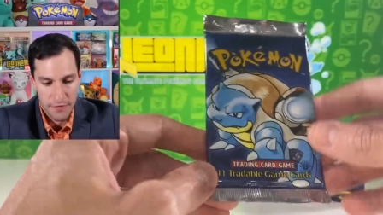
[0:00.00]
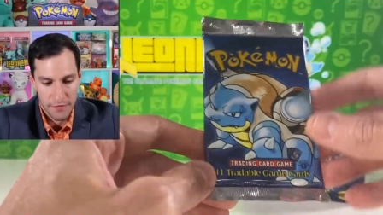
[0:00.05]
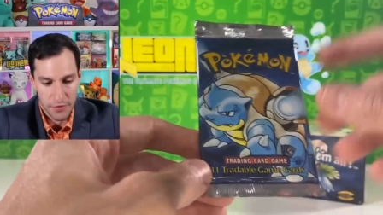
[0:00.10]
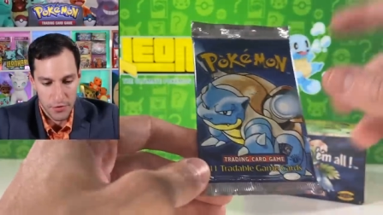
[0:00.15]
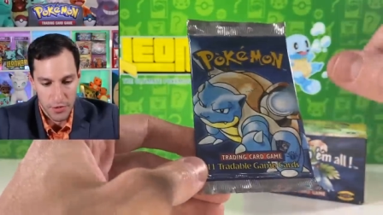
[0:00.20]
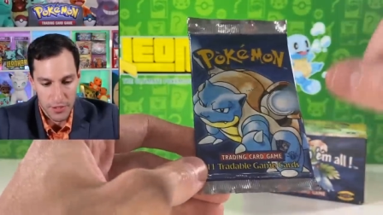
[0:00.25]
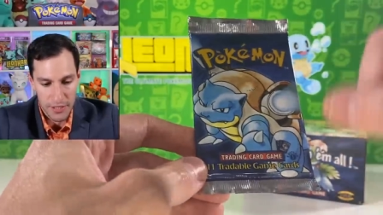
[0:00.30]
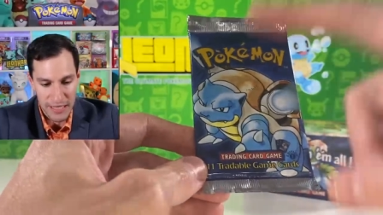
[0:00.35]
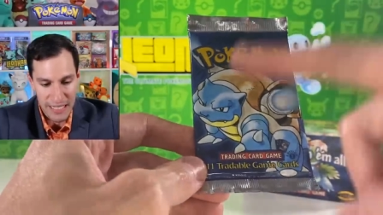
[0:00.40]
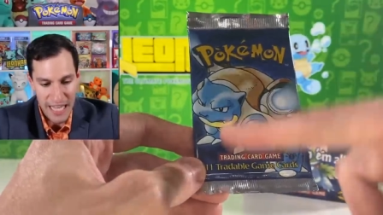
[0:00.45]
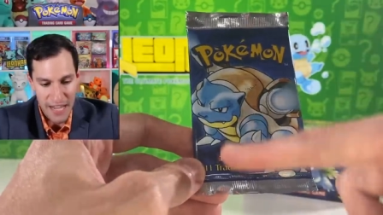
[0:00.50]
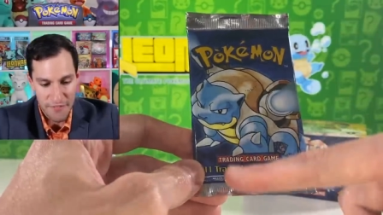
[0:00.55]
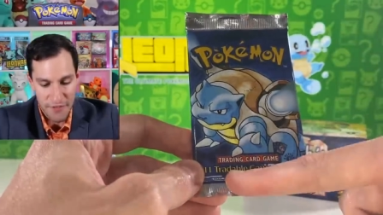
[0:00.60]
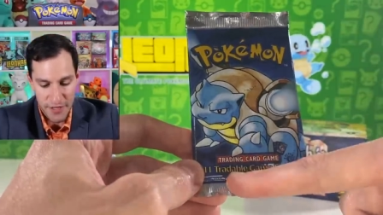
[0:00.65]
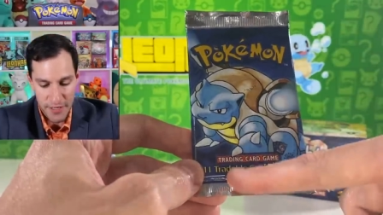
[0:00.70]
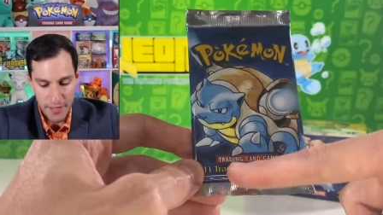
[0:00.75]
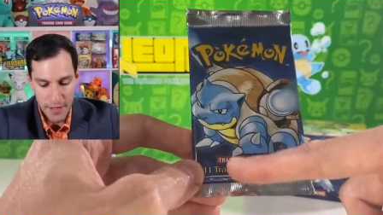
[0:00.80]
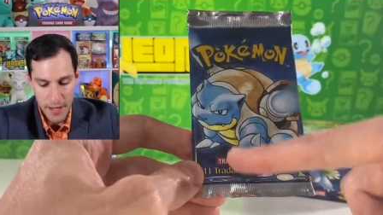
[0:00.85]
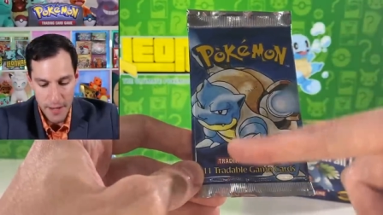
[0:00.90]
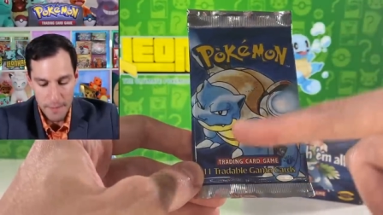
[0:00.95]
for
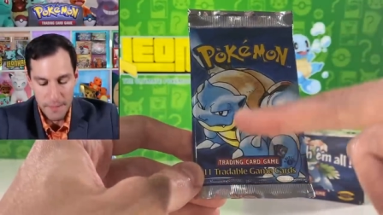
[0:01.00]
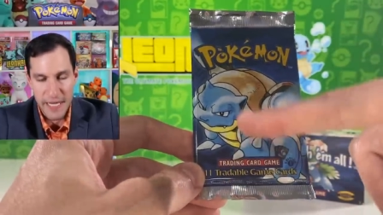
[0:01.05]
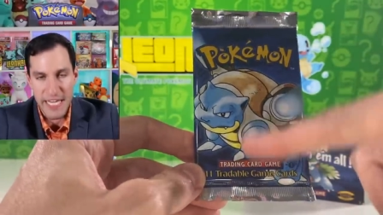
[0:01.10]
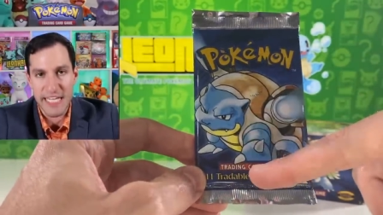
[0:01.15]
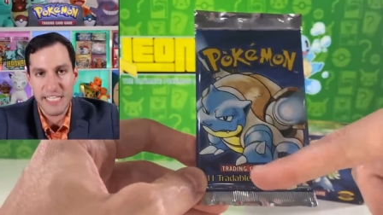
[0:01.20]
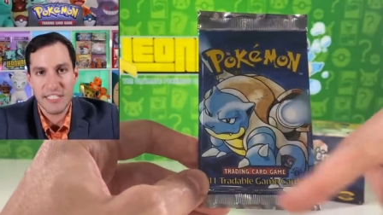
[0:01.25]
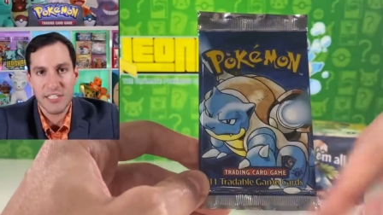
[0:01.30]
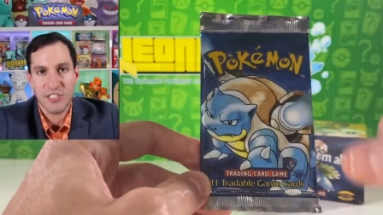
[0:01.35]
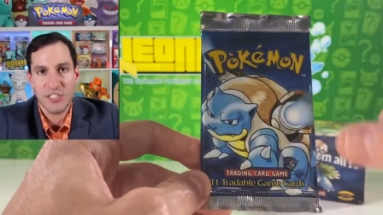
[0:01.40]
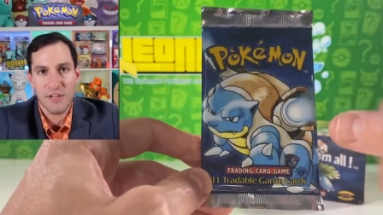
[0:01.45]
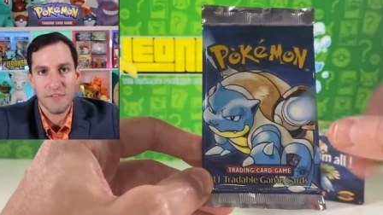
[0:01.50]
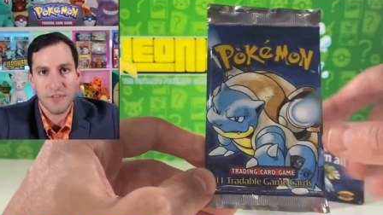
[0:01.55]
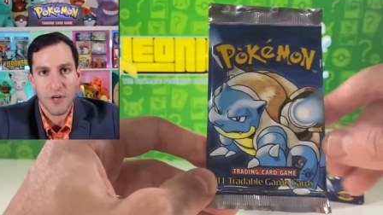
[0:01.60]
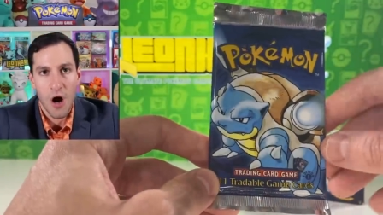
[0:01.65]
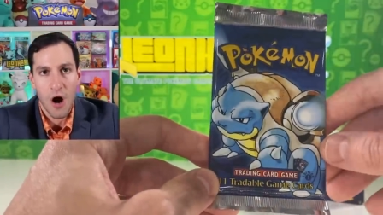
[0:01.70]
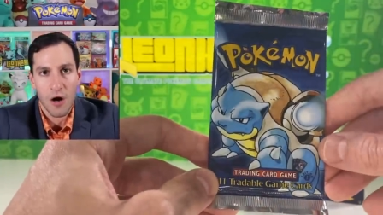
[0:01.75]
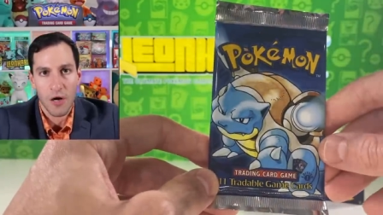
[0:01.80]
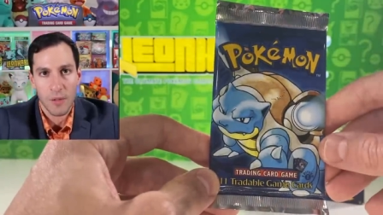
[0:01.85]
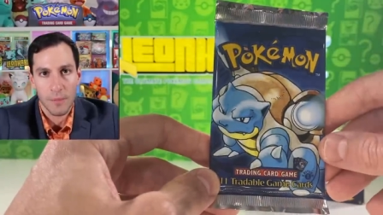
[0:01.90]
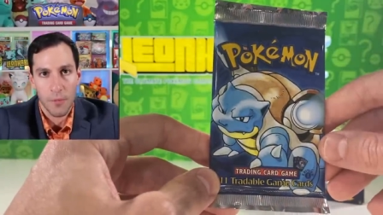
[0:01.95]
eleven pieces of
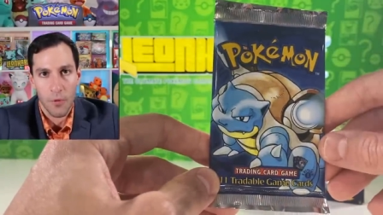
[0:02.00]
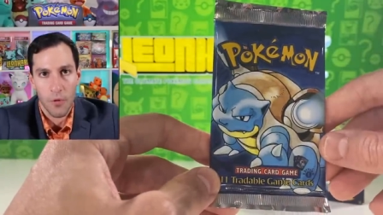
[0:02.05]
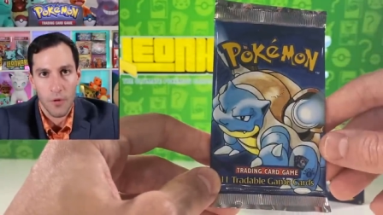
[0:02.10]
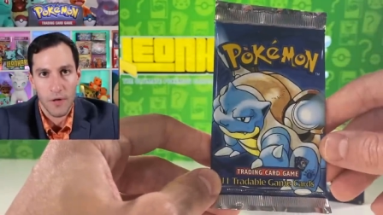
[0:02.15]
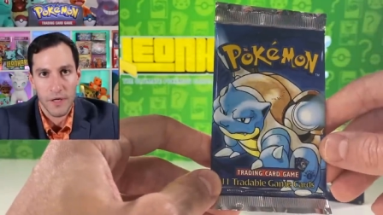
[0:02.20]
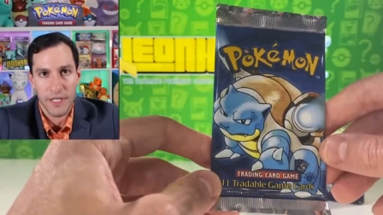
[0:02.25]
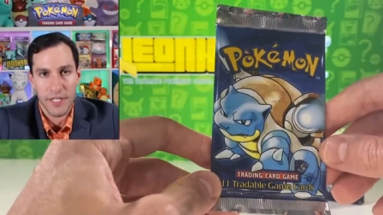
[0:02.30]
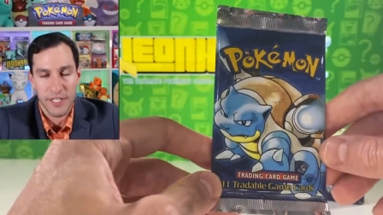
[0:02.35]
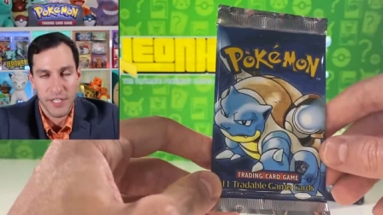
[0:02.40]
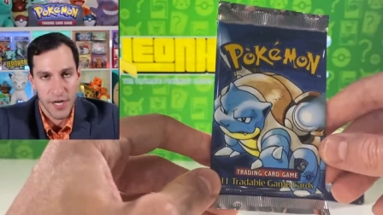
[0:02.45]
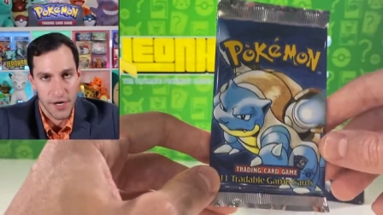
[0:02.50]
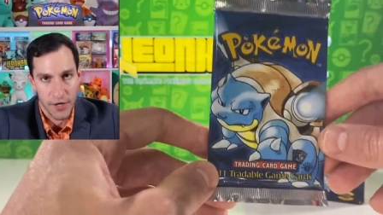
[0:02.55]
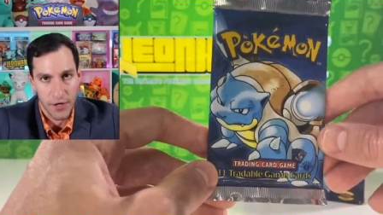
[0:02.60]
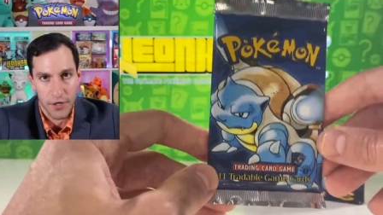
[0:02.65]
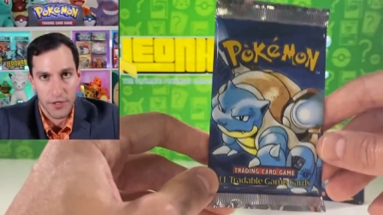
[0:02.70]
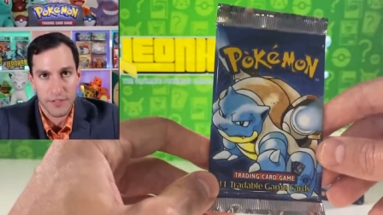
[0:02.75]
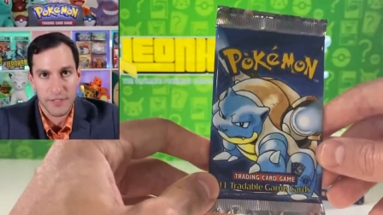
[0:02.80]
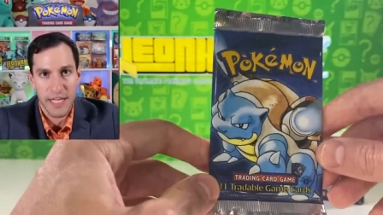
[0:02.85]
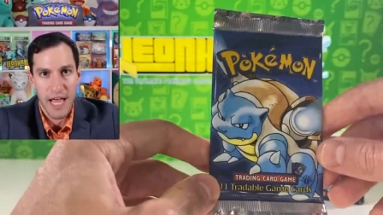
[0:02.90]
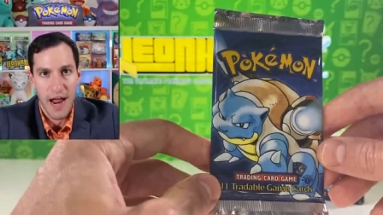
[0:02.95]
cardboard, you
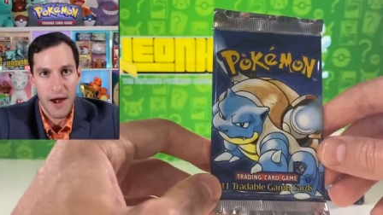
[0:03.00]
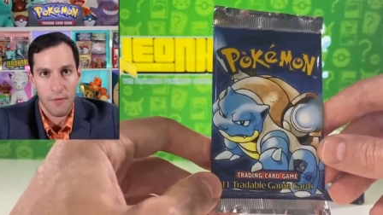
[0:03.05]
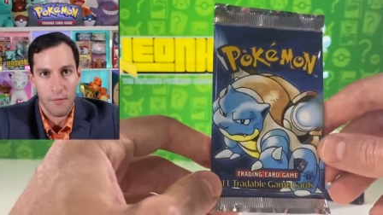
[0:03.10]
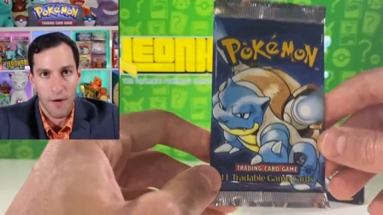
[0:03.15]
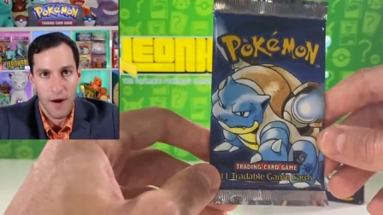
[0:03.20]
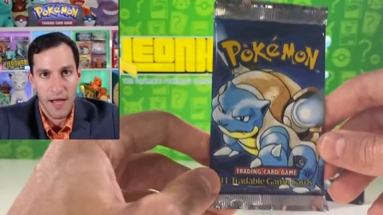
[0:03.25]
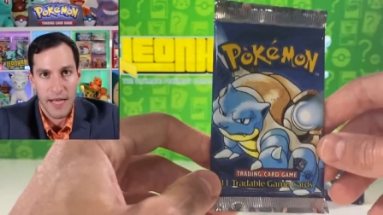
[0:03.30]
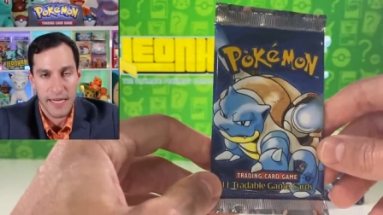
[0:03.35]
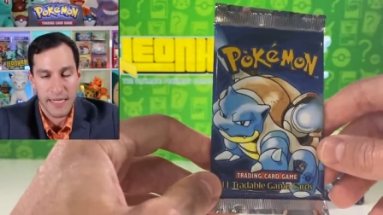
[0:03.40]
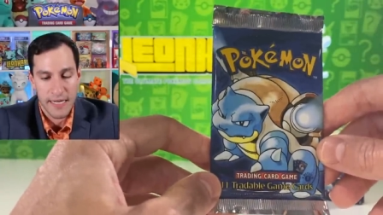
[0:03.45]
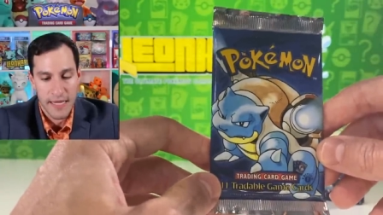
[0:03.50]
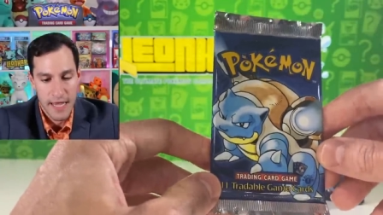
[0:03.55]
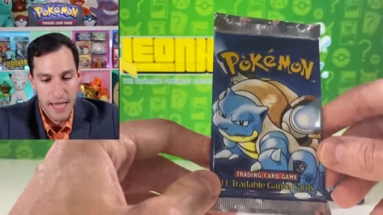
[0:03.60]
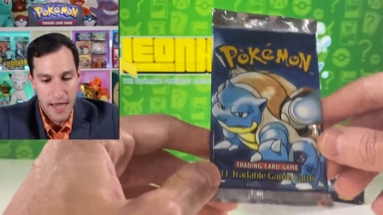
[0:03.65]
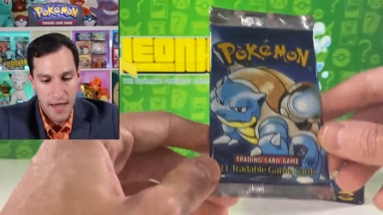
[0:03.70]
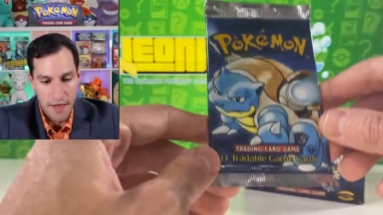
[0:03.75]
heard that right.